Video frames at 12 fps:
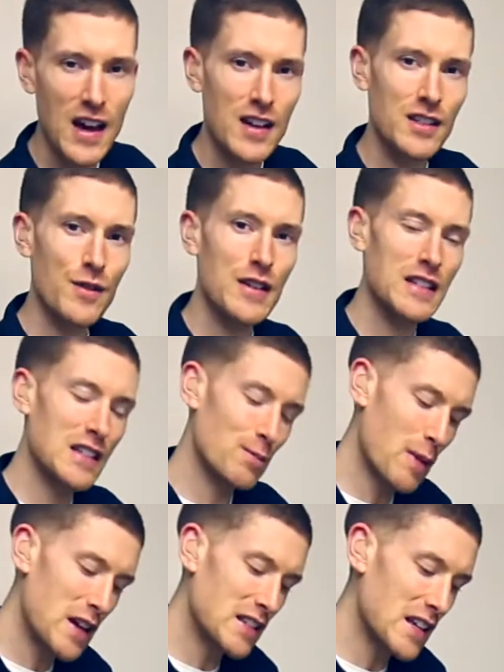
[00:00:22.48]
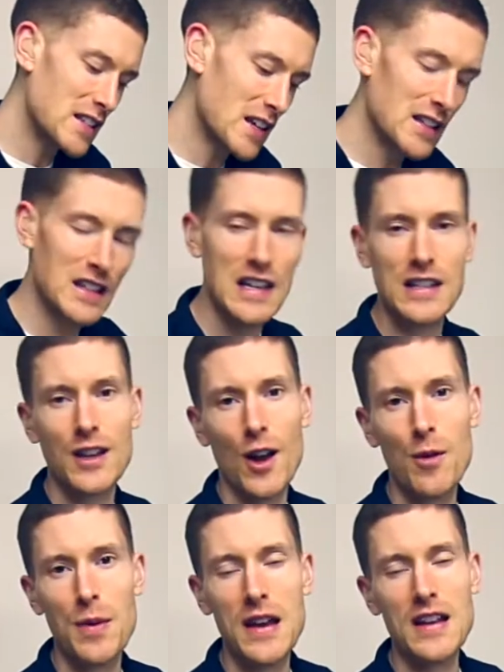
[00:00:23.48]
So this piece is a
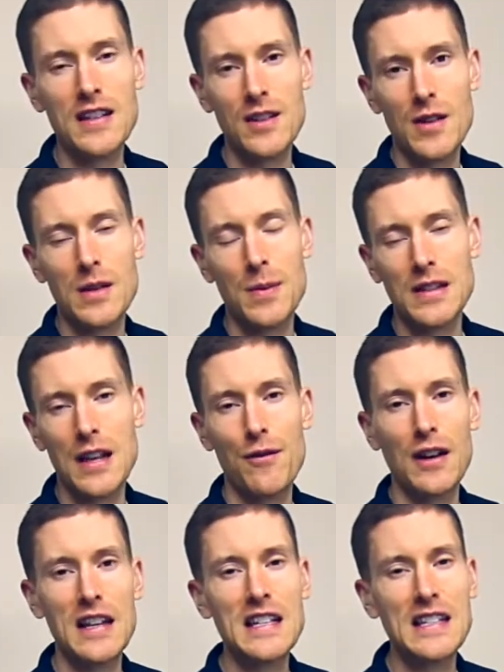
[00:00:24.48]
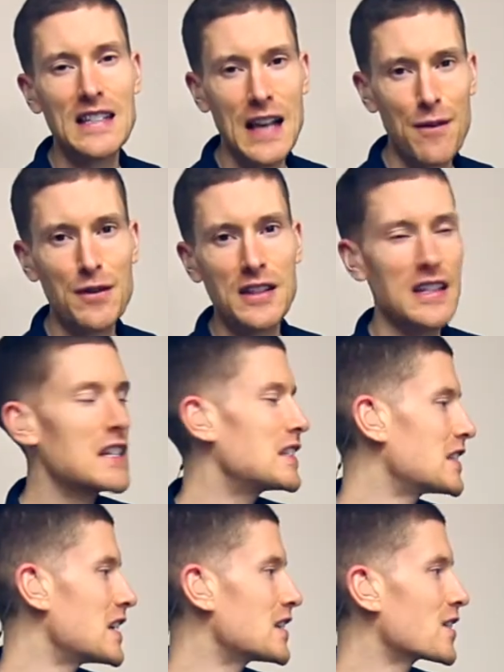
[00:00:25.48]
disco piece, so it's specifically
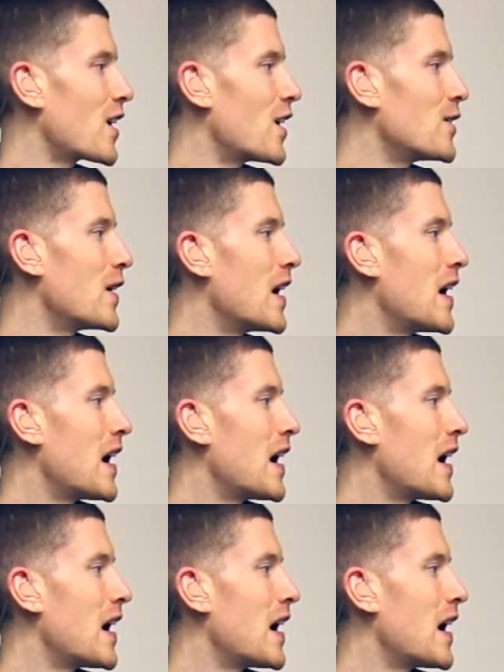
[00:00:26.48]
70s disco.